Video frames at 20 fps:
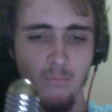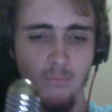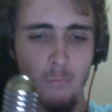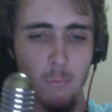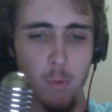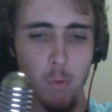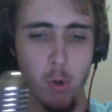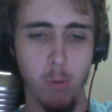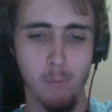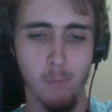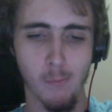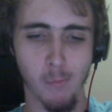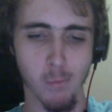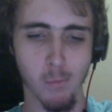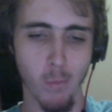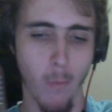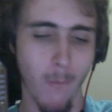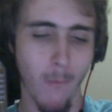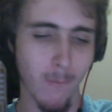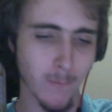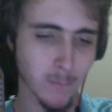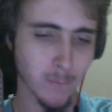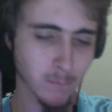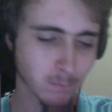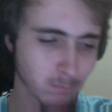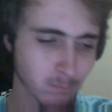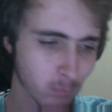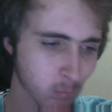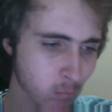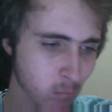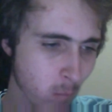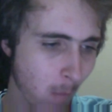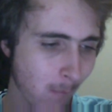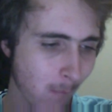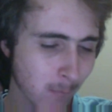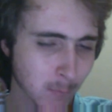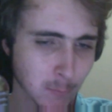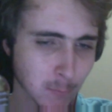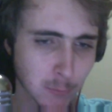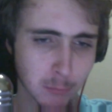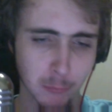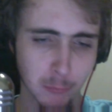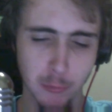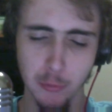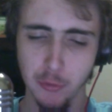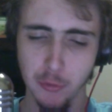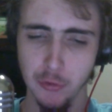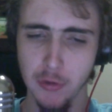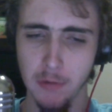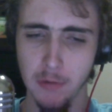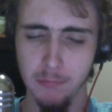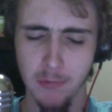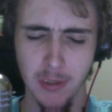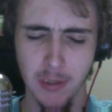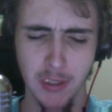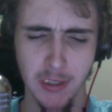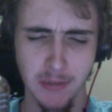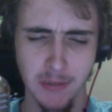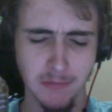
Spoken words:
Rom. Some good stuff right here.